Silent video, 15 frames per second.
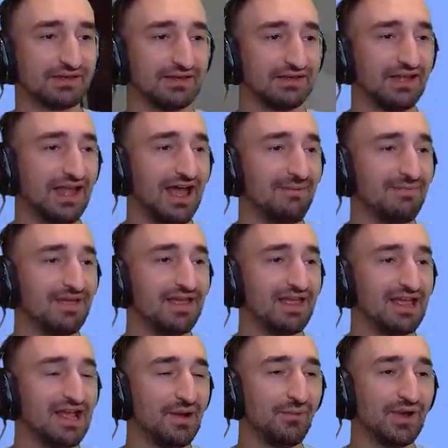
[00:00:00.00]
Yep.
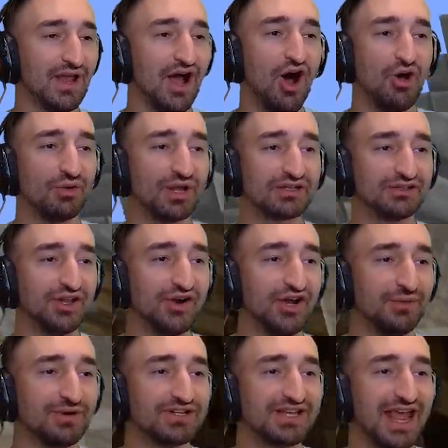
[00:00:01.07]
We all like,
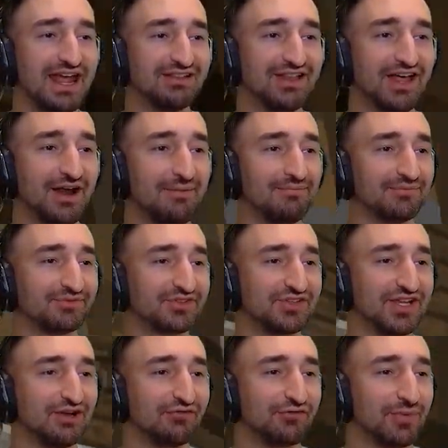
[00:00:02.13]
literally we no. can't let them
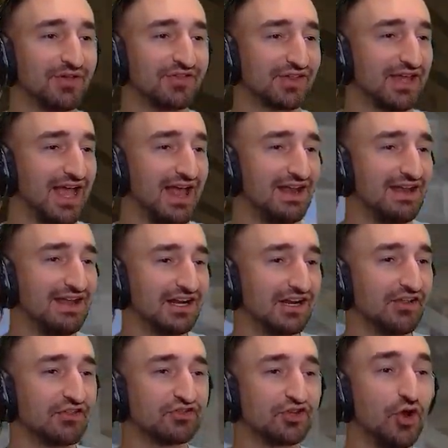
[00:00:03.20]
steal from us again
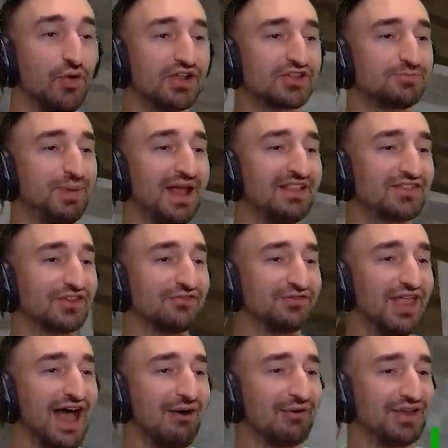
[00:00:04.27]
because it's too expensive
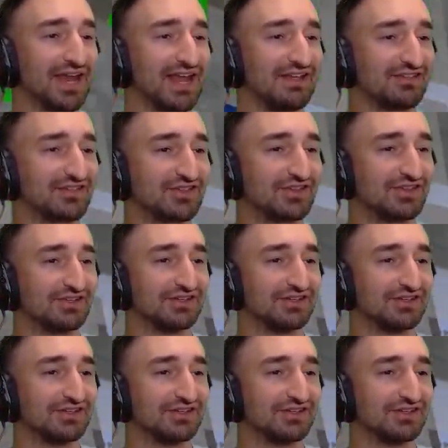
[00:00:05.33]
nowadays.